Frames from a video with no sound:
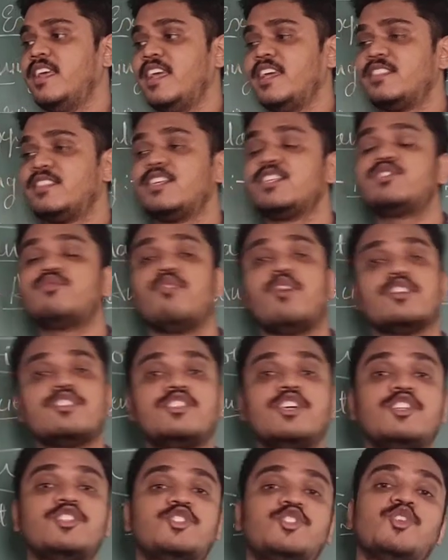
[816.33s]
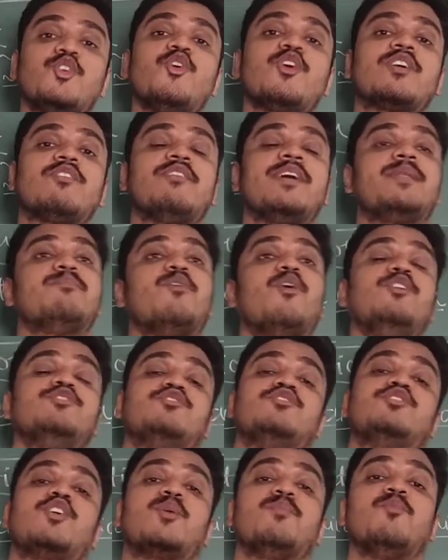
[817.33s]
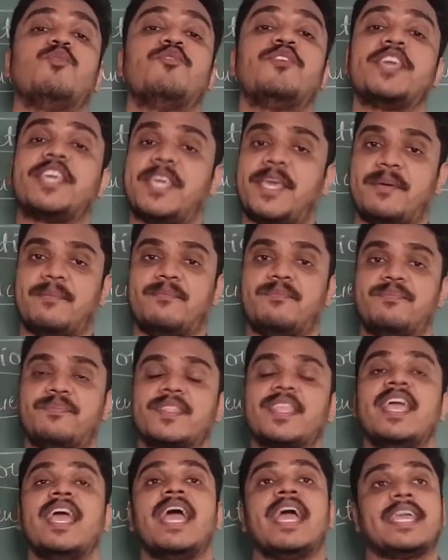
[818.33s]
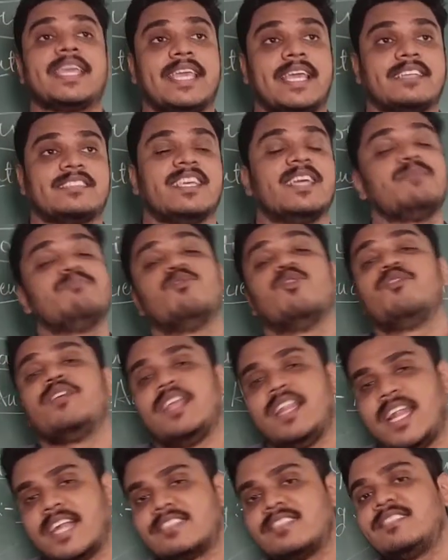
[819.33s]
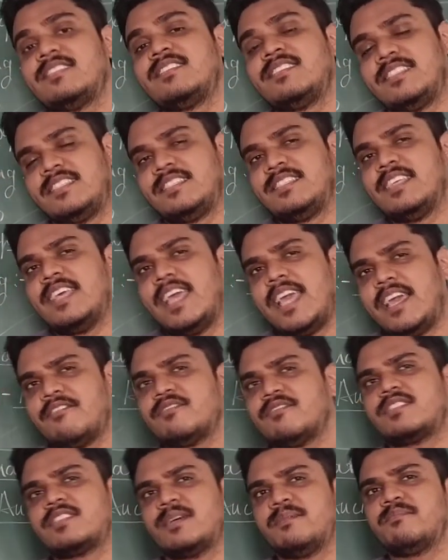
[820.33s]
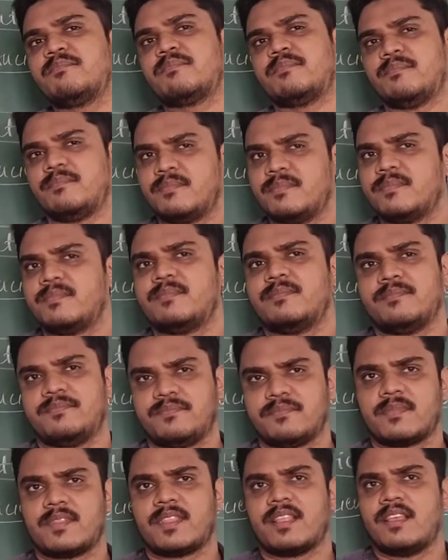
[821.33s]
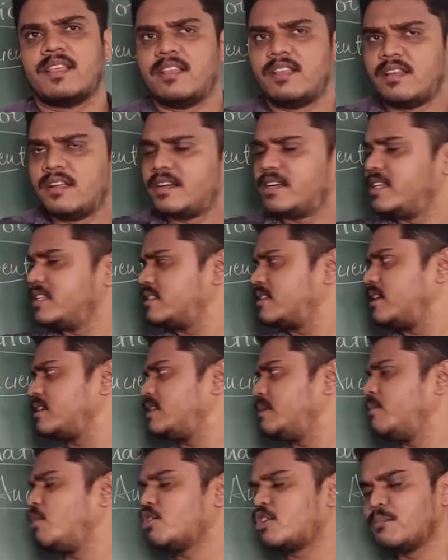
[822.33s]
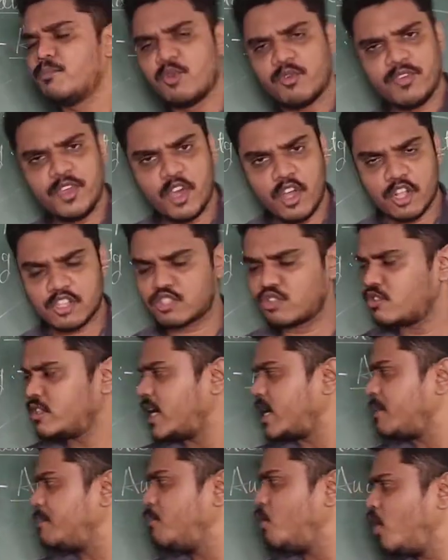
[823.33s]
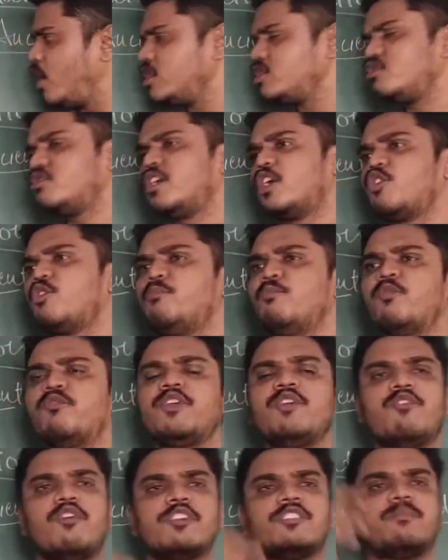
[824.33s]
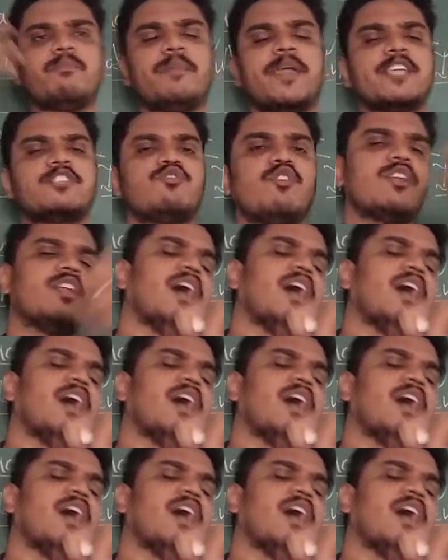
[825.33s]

this was the joke when Mohenjo-daro movie came. Yes, and movie. Let's have some discuss about movie also. That Mohenjo-daro movie was based on